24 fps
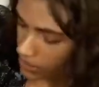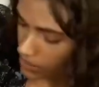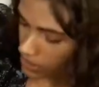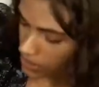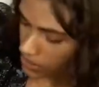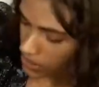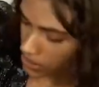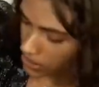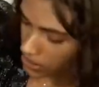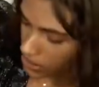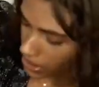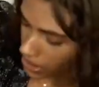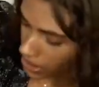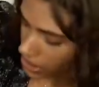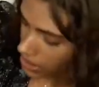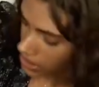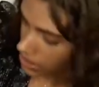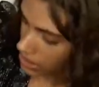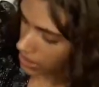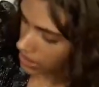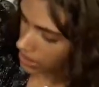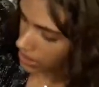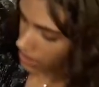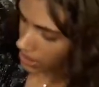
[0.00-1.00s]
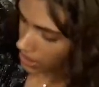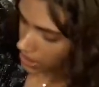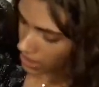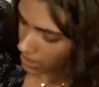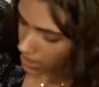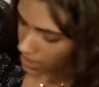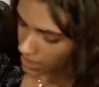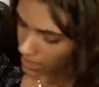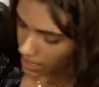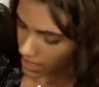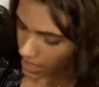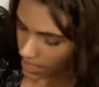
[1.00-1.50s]
the skirt.
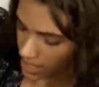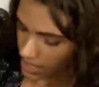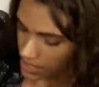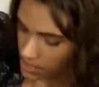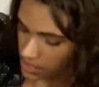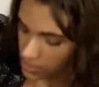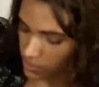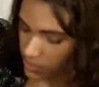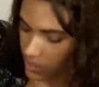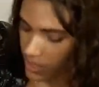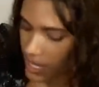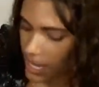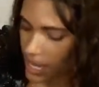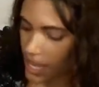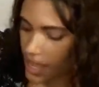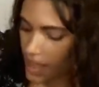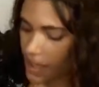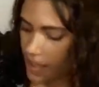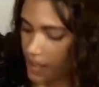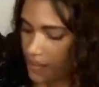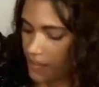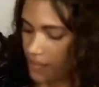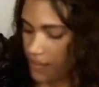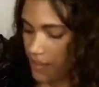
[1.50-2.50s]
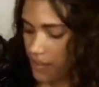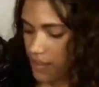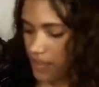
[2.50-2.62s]
And it's going to have